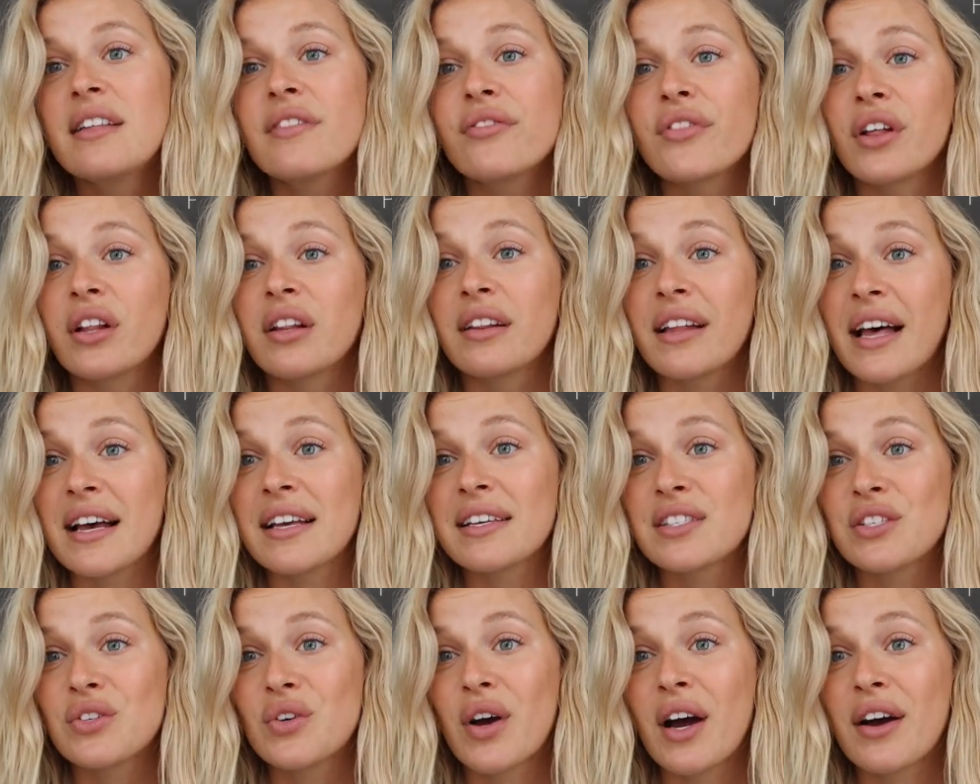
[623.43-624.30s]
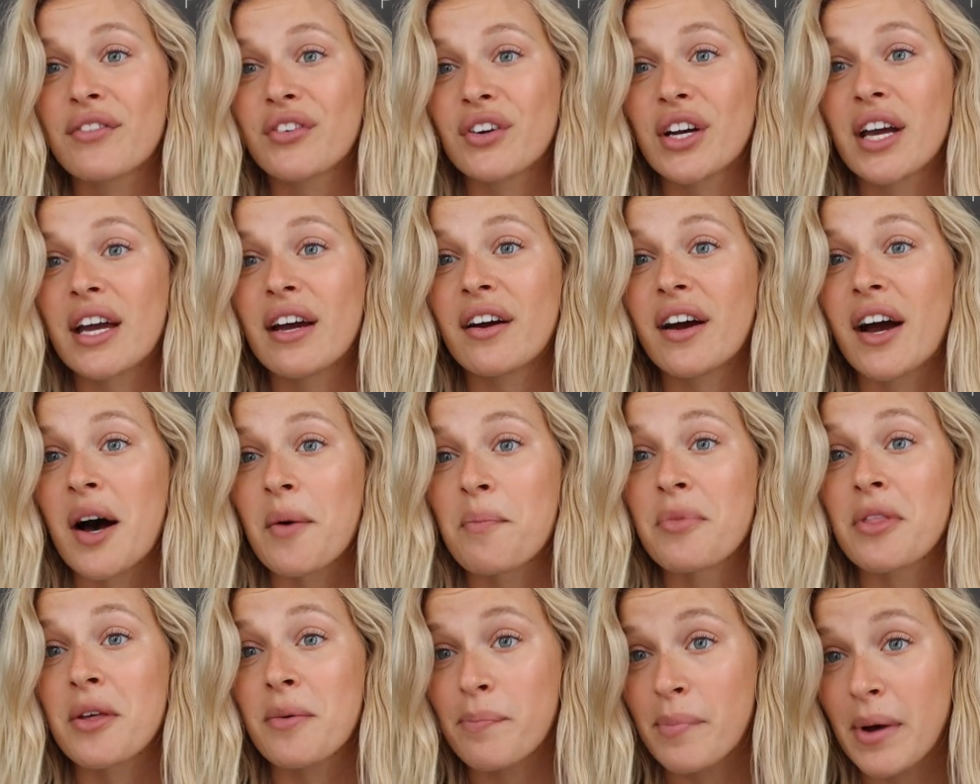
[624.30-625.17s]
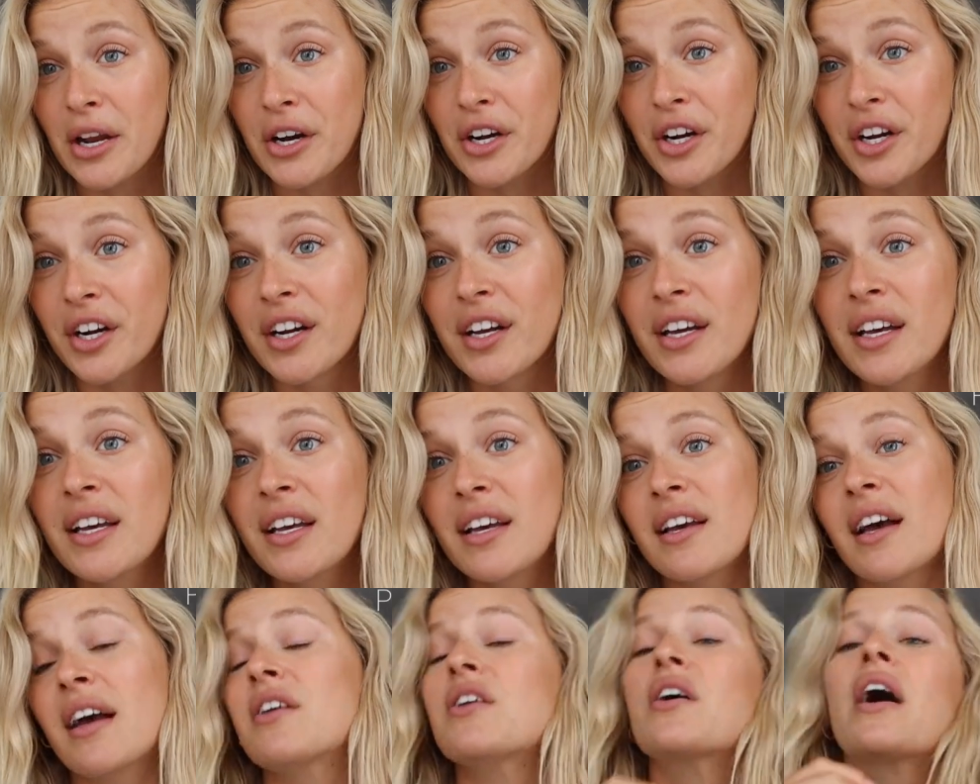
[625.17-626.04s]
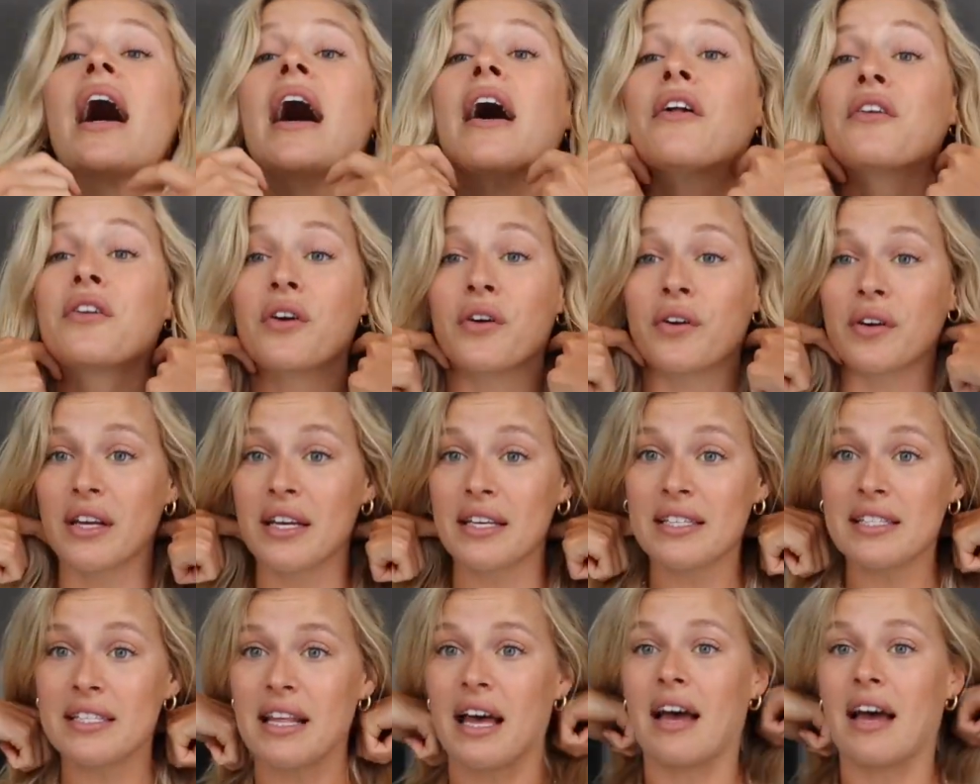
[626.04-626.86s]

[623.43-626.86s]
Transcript: The less you have your hair up, the better. I'll notice